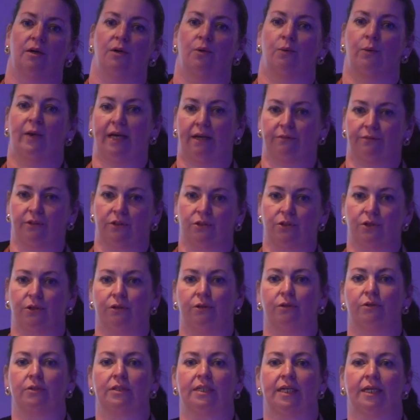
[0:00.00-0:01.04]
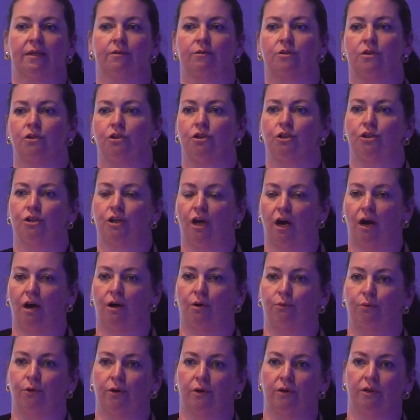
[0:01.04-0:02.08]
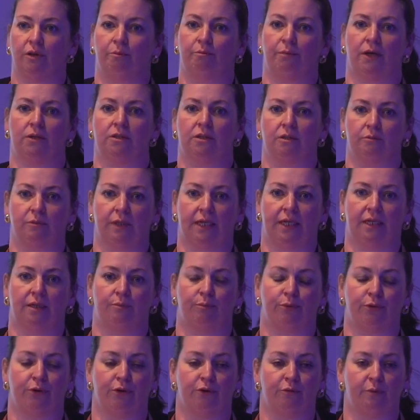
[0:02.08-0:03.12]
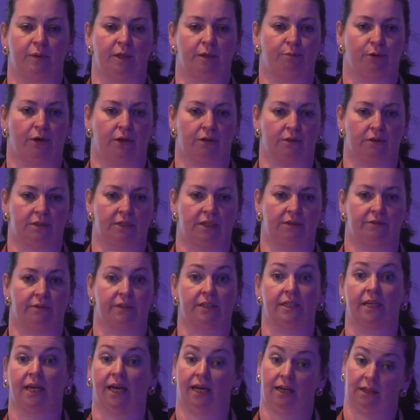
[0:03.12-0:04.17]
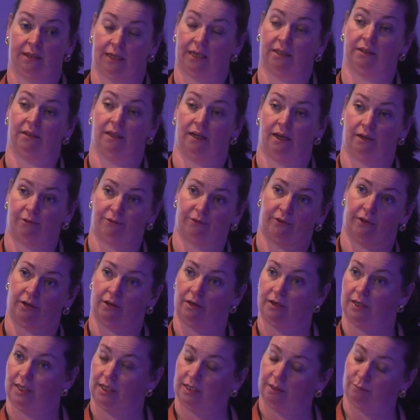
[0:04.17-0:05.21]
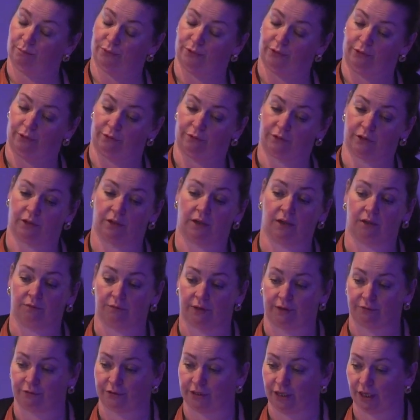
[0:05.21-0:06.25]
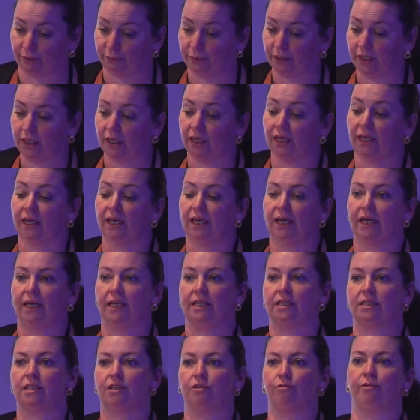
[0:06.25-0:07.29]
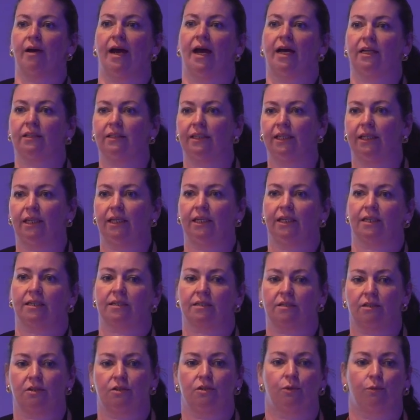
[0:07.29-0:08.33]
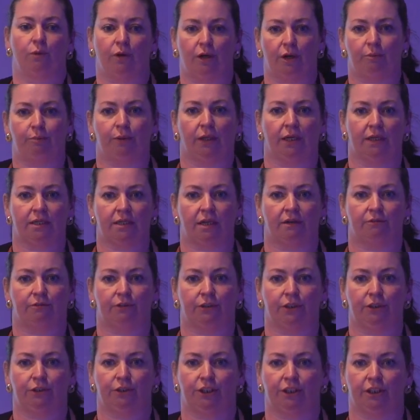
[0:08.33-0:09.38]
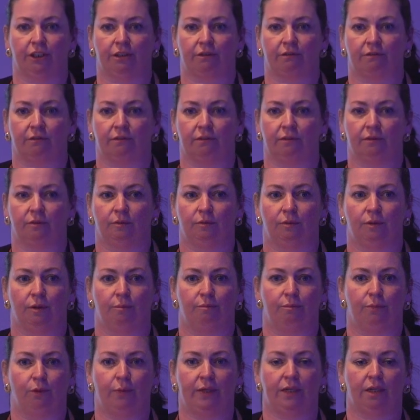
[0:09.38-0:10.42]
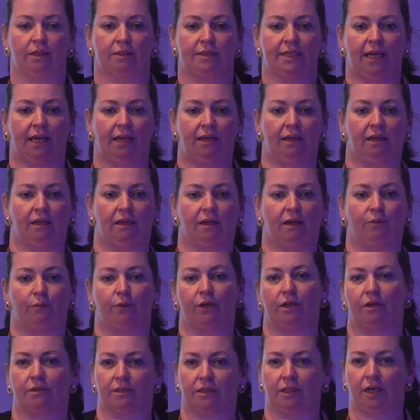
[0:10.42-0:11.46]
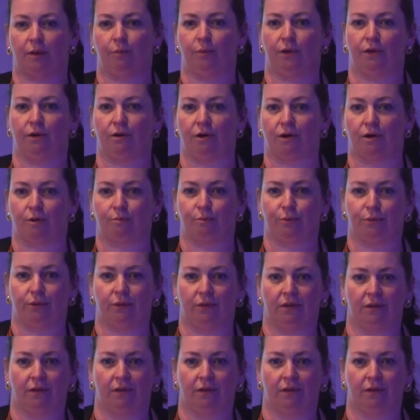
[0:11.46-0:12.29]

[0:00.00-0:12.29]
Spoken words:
We have the tools now to show that bottom line improvement in productivity, and therefore in improved revenue, is directly linked to workplace evolution. But we're not taking it, we're not stepping up.